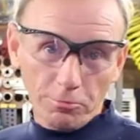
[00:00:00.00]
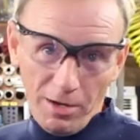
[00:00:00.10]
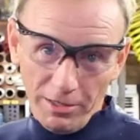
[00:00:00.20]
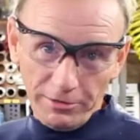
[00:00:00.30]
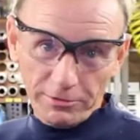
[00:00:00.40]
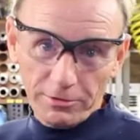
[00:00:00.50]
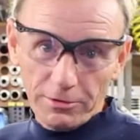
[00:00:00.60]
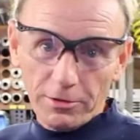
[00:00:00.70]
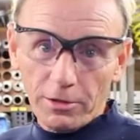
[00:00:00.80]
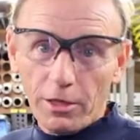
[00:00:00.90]
to make,
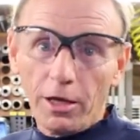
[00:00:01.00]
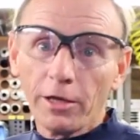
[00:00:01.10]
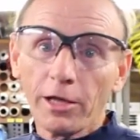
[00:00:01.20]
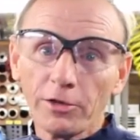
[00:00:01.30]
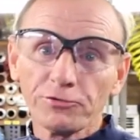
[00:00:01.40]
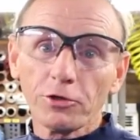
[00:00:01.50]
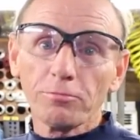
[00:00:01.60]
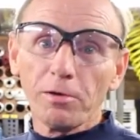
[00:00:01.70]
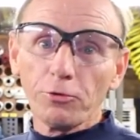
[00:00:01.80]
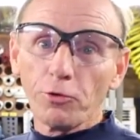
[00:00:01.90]
and they
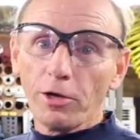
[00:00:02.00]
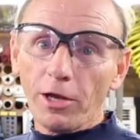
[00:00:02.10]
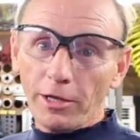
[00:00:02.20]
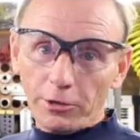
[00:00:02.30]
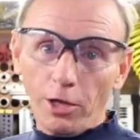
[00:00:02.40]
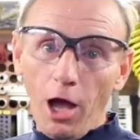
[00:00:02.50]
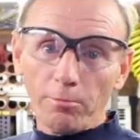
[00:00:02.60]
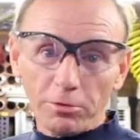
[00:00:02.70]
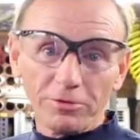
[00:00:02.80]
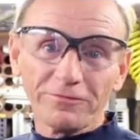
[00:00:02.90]
should be real
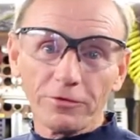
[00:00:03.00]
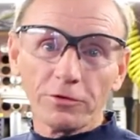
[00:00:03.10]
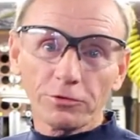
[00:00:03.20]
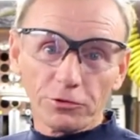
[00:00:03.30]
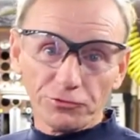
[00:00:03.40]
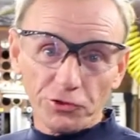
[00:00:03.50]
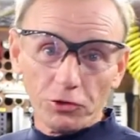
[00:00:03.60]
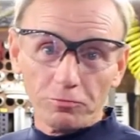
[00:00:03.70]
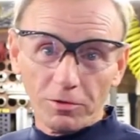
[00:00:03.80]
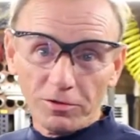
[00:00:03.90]
economical for the
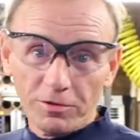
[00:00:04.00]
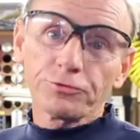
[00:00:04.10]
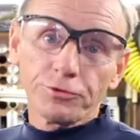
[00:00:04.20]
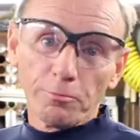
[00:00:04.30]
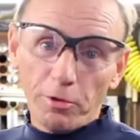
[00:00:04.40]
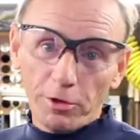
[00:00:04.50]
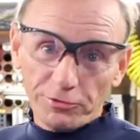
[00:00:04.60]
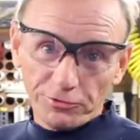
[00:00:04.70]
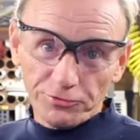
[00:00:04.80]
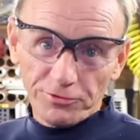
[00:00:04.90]
consumer to
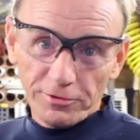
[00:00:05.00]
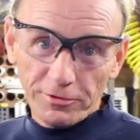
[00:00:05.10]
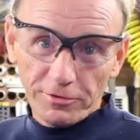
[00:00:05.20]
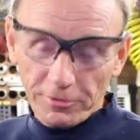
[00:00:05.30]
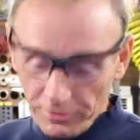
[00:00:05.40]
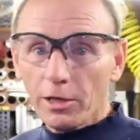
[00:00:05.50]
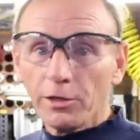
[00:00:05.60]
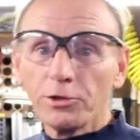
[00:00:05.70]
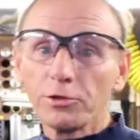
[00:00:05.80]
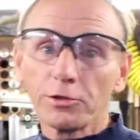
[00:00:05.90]
purchase.
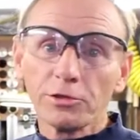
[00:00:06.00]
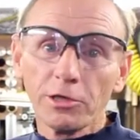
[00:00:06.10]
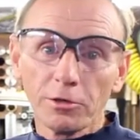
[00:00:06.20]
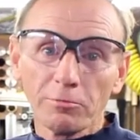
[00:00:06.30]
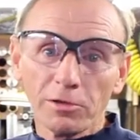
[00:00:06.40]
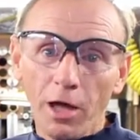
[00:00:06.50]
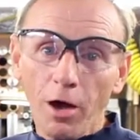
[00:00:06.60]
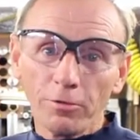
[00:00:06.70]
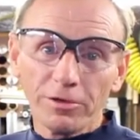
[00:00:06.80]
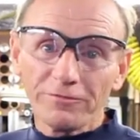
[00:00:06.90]
And you can get them in
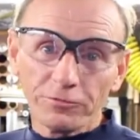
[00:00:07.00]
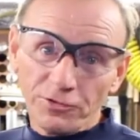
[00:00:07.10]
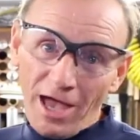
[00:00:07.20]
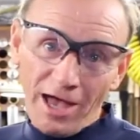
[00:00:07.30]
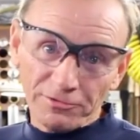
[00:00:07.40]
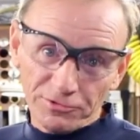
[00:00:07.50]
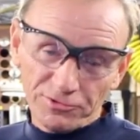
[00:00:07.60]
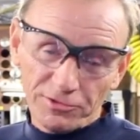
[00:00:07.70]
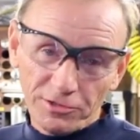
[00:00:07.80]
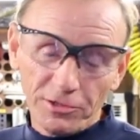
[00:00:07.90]
all different
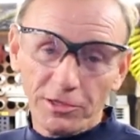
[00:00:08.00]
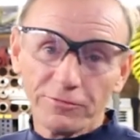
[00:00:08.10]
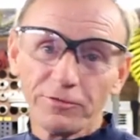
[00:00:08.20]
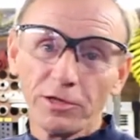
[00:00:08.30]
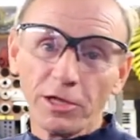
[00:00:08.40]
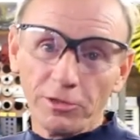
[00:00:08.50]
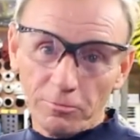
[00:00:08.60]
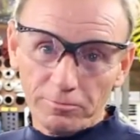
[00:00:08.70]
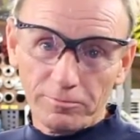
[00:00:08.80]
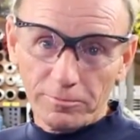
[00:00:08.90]
sizes if you need
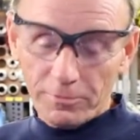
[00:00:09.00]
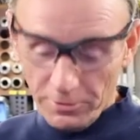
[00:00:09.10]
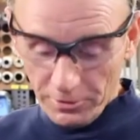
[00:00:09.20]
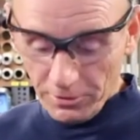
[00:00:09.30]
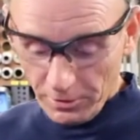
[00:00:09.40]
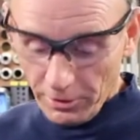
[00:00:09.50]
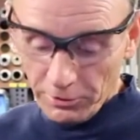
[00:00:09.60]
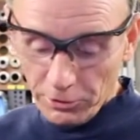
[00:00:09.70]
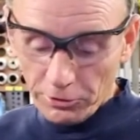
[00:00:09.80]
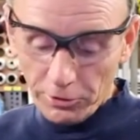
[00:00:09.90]
them.
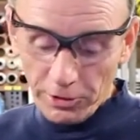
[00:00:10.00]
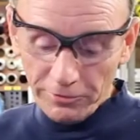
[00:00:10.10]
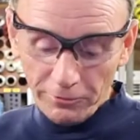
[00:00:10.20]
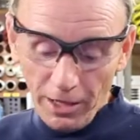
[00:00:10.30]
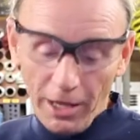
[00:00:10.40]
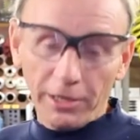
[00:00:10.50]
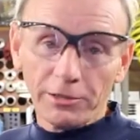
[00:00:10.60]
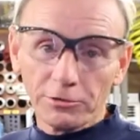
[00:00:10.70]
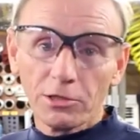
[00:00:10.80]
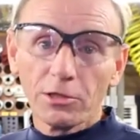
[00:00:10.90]
And you could even
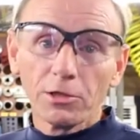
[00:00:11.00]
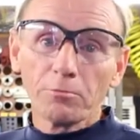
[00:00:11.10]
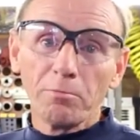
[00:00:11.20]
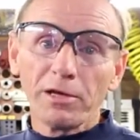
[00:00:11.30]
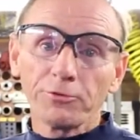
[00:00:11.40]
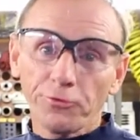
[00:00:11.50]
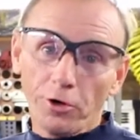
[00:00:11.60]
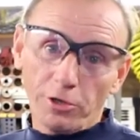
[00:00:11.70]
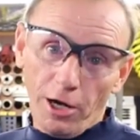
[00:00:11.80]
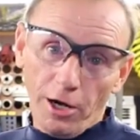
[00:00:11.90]
hang big
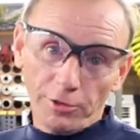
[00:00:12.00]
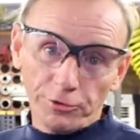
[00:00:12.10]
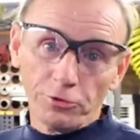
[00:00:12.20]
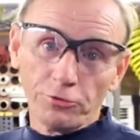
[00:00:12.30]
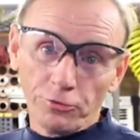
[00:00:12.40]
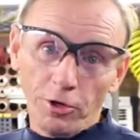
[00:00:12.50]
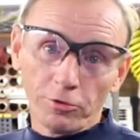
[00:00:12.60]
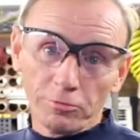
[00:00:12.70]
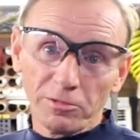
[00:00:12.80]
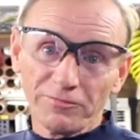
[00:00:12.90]
truck R2s
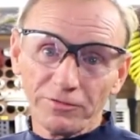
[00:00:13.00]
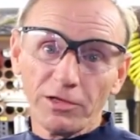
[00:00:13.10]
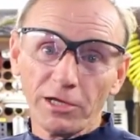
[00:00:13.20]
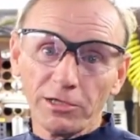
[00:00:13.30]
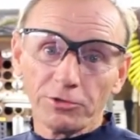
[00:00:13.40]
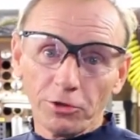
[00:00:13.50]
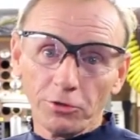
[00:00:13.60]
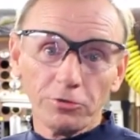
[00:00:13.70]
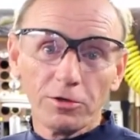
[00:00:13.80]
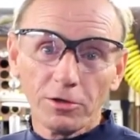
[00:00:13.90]
on them if you needed
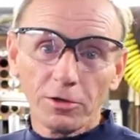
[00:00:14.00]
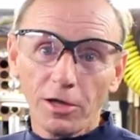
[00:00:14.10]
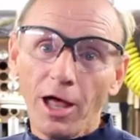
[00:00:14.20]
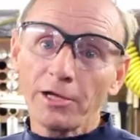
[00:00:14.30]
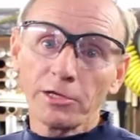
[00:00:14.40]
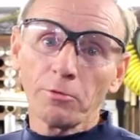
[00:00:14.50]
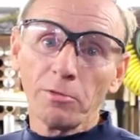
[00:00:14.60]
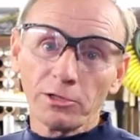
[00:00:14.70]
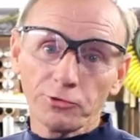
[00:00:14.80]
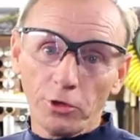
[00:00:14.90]
to, like in a
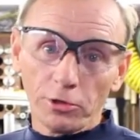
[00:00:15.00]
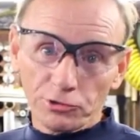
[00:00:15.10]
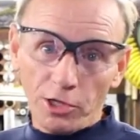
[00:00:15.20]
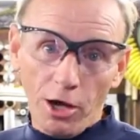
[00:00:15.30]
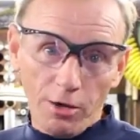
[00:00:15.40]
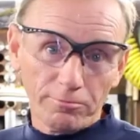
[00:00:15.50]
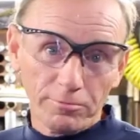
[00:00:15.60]
big truck shop.